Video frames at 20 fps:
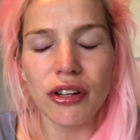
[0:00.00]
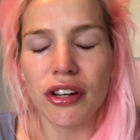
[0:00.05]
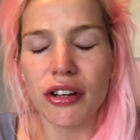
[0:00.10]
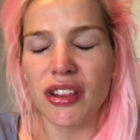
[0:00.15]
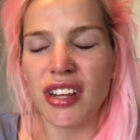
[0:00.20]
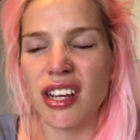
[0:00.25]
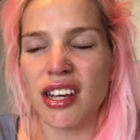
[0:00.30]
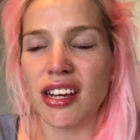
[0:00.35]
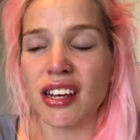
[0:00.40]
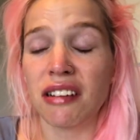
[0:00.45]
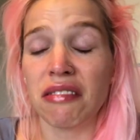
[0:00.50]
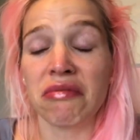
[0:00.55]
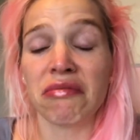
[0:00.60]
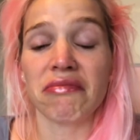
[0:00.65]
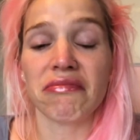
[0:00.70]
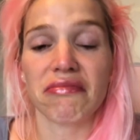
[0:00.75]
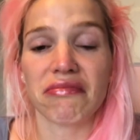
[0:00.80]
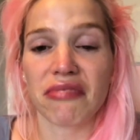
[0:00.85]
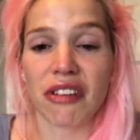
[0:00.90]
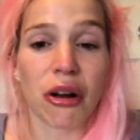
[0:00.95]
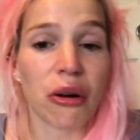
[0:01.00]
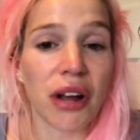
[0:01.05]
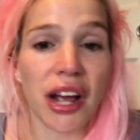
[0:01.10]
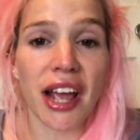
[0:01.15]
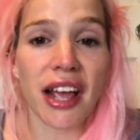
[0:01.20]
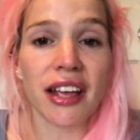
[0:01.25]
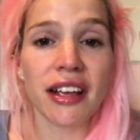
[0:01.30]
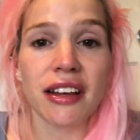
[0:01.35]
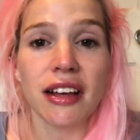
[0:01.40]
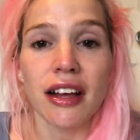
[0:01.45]
you're thinking,
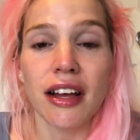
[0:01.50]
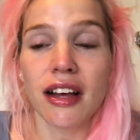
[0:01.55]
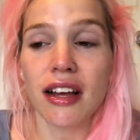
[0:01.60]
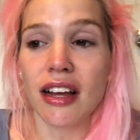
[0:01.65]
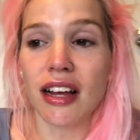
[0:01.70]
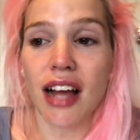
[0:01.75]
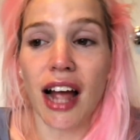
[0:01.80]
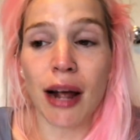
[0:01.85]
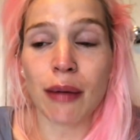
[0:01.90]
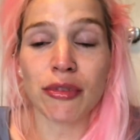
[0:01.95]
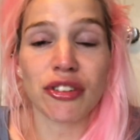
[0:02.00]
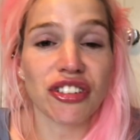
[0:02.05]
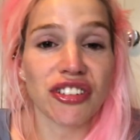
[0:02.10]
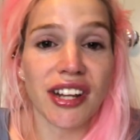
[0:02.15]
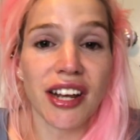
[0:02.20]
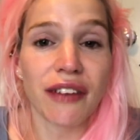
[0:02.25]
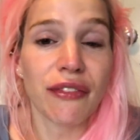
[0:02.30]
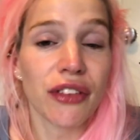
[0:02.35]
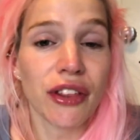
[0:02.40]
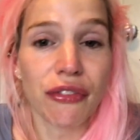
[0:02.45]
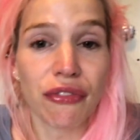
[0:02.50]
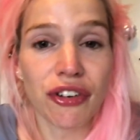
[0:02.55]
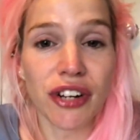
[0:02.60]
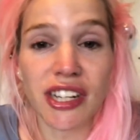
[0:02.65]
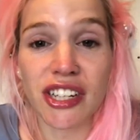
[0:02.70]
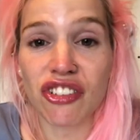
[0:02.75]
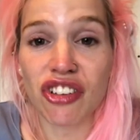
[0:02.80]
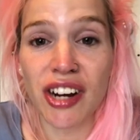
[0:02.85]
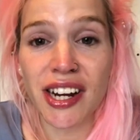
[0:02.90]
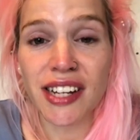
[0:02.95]
okay, I'm just here for the
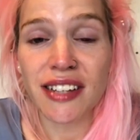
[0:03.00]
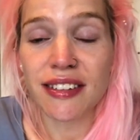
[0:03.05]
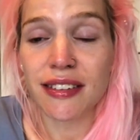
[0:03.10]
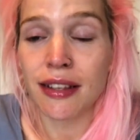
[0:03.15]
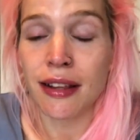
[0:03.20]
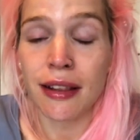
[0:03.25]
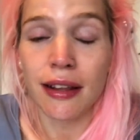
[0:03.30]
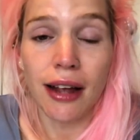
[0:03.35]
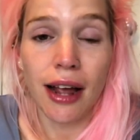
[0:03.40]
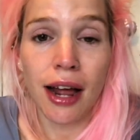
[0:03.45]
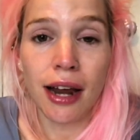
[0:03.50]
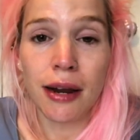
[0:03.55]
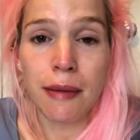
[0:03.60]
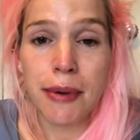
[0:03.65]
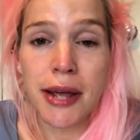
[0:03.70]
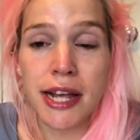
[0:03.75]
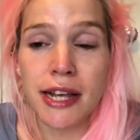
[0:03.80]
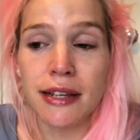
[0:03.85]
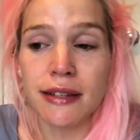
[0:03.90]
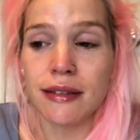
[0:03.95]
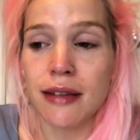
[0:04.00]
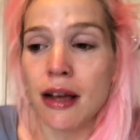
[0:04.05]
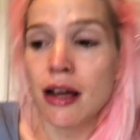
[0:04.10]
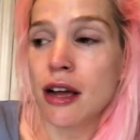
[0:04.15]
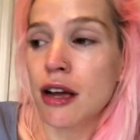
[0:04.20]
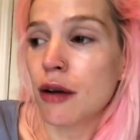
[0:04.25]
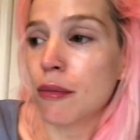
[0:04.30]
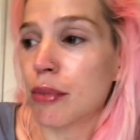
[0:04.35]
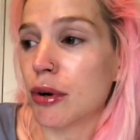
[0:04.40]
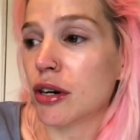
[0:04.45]
free drinks and the canapés.
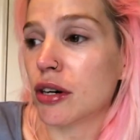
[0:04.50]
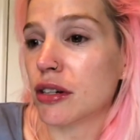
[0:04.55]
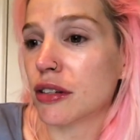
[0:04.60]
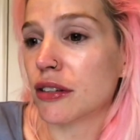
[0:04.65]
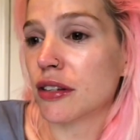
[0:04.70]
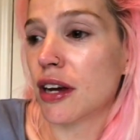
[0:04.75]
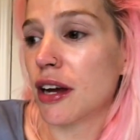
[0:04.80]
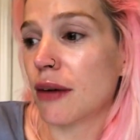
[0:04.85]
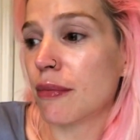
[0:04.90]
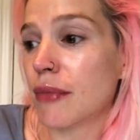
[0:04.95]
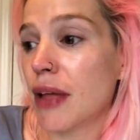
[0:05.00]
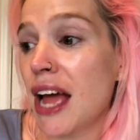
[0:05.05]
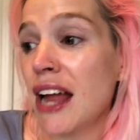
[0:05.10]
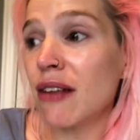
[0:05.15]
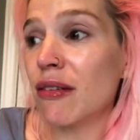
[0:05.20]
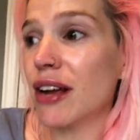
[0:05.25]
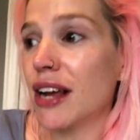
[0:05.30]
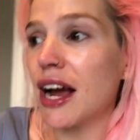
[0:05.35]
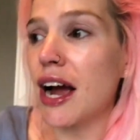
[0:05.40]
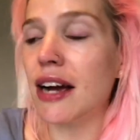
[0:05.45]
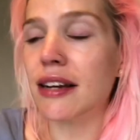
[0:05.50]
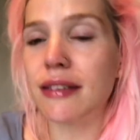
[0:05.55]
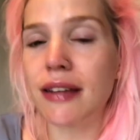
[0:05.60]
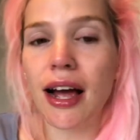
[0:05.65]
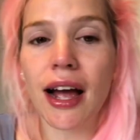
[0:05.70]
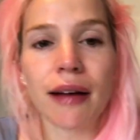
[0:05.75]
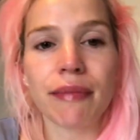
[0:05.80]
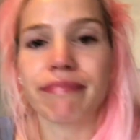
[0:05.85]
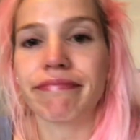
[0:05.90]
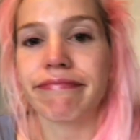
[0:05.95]
But anyway, guys,
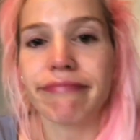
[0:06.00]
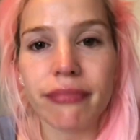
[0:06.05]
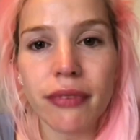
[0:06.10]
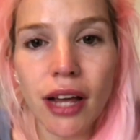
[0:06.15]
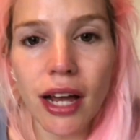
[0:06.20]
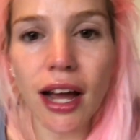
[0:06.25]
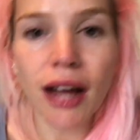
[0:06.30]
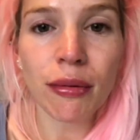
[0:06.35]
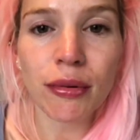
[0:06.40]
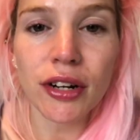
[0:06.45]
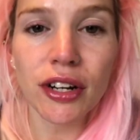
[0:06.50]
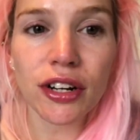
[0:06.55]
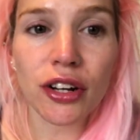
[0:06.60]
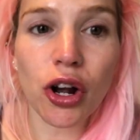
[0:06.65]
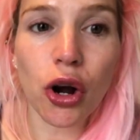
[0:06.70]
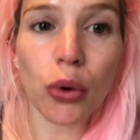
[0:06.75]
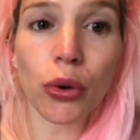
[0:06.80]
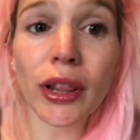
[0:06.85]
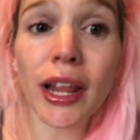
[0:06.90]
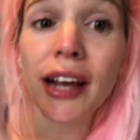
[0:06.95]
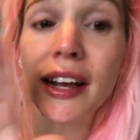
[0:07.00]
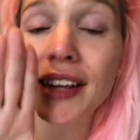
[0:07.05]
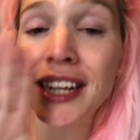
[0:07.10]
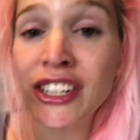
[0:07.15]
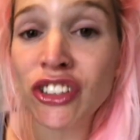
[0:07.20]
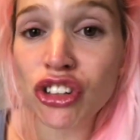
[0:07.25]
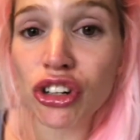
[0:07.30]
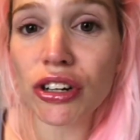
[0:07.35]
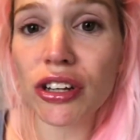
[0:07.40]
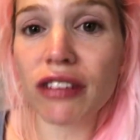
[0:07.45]
I'm gonna go.
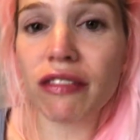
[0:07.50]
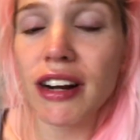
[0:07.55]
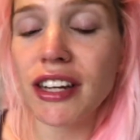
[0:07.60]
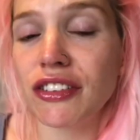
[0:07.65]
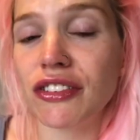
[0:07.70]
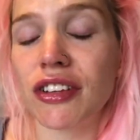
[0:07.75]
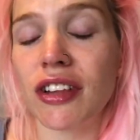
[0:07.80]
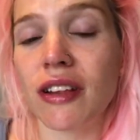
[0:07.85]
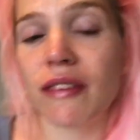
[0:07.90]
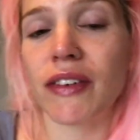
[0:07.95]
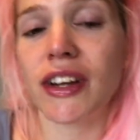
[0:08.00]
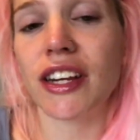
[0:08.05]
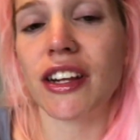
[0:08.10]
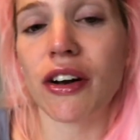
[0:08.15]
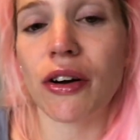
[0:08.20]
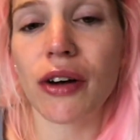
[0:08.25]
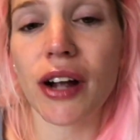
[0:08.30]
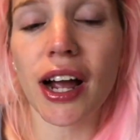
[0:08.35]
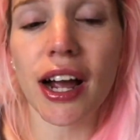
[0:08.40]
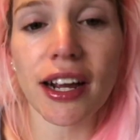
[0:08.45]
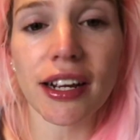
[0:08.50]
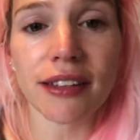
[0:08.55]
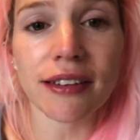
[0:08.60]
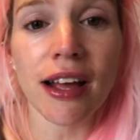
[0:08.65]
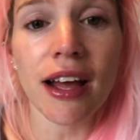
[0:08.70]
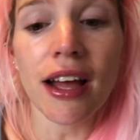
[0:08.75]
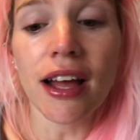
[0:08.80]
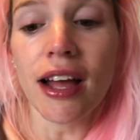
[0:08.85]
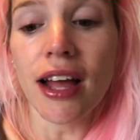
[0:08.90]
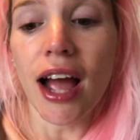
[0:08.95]
Enjoy the rest of the video,
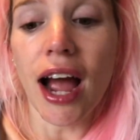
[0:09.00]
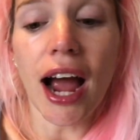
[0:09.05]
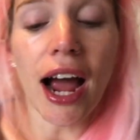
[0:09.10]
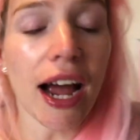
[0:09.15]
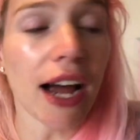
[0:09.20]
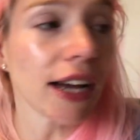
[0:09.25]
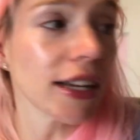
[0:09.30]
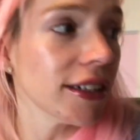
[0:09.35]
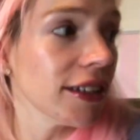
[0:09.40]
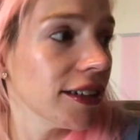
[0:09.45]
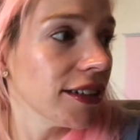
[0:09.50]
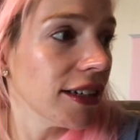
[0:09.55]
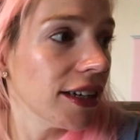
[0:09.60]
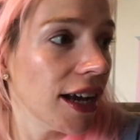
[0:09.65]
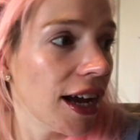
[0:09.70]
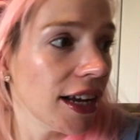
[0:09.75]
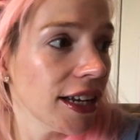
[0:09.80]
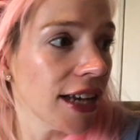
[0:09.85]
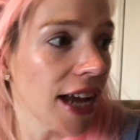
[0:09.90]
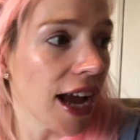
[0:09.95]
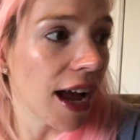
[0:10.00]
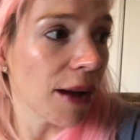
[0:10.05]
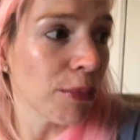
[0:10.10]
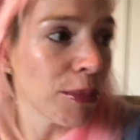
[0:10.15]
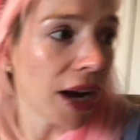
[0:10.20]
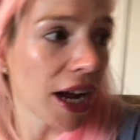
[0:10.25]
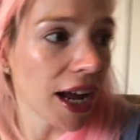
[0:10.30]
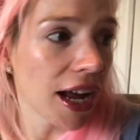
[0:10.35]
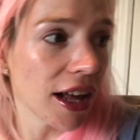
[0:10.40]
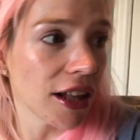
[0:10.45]
guys. And yeah,
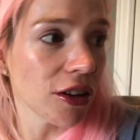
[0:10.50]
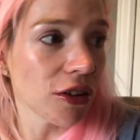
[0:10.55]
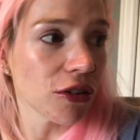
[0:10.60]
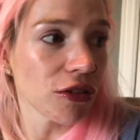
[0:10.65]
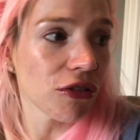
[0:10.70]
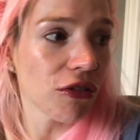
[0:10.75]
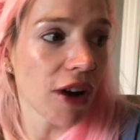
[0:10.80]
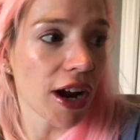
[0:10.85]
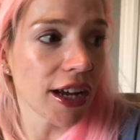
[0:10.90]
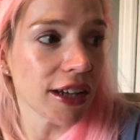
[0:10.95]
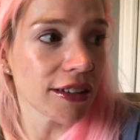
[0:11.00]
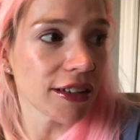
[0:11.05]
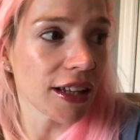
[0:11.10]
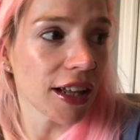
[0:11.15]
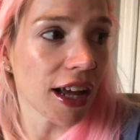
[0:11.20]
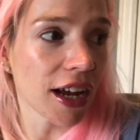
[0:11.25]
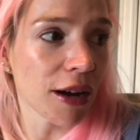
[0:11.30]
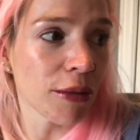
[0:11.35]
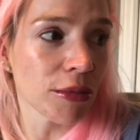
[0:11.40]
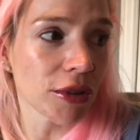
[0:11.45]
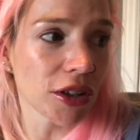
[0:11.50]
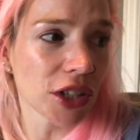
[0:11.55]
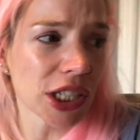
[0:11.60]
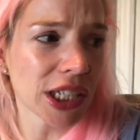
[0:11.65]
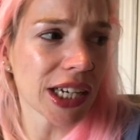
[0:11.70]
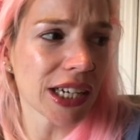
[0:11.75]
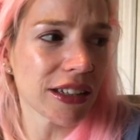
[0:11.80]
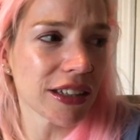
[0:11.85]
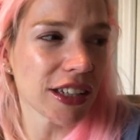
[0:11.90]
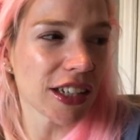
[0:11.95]
my hair looks crazy. Like, I'm
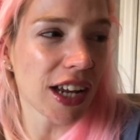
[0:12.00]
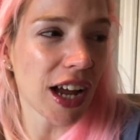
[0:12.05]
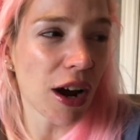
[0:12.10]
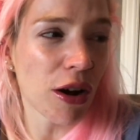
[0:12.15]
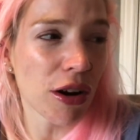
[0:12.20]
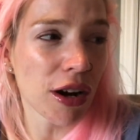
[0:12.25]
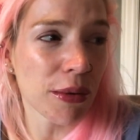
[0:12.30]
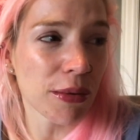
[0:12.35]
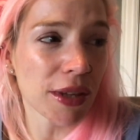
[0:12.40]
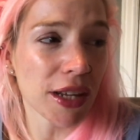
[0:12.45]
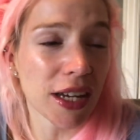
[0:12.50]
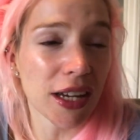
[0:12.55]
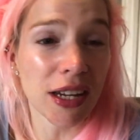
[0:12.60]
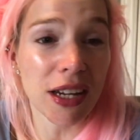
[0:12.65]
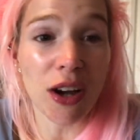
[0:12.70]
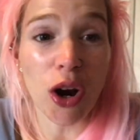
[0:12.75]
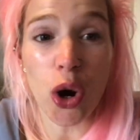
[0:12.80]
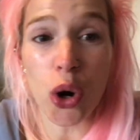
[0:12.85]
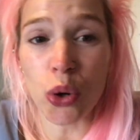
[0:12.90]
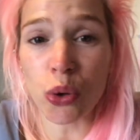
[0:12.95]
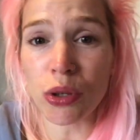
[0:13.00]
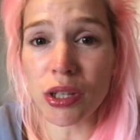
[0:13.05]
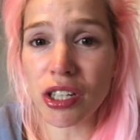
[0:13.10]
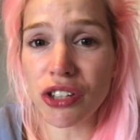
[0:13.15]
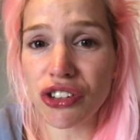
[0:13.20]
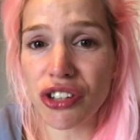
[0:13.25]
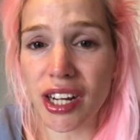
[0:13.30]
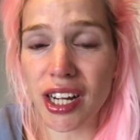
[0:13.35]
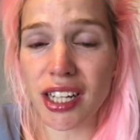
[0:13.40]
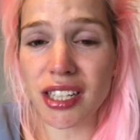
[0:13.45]
looking at it now and I'm thinking,
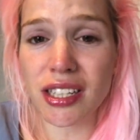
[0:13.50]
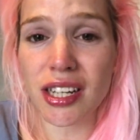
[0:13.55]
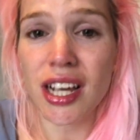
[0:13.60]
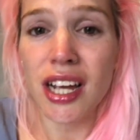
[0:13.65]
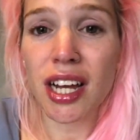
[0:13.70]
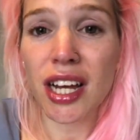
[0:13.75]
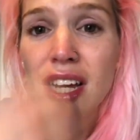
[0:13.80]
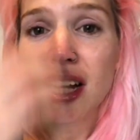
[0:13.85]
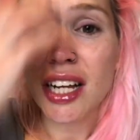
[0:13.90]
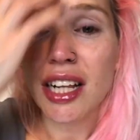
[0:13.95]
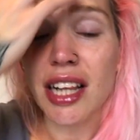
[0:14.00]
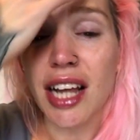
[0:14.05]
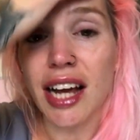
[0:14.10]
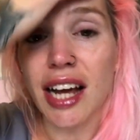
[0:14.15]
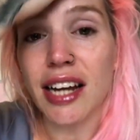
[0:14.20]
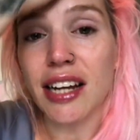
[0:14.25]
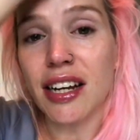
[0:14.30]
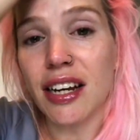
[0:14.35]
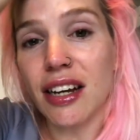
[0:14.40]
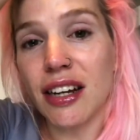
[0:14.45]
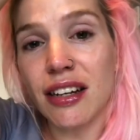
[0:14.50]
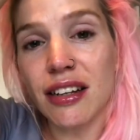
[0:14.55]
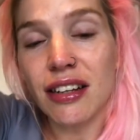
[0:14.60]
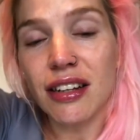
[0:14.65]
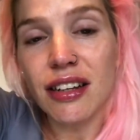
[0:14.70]
holy shit, like,